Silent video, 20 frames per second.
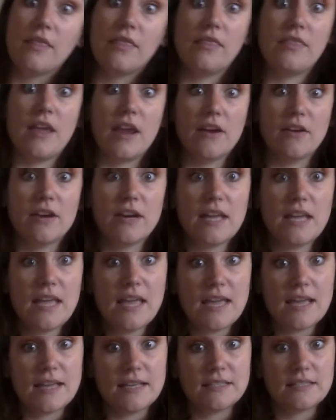There it
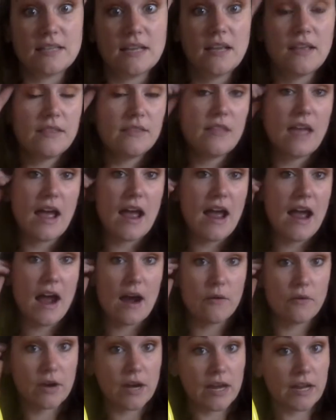is. The
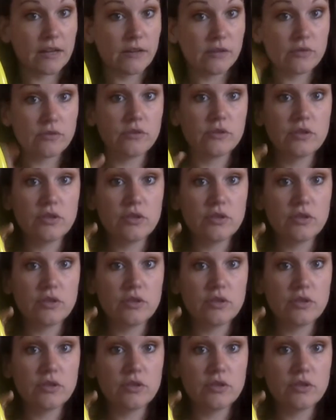hour hand or the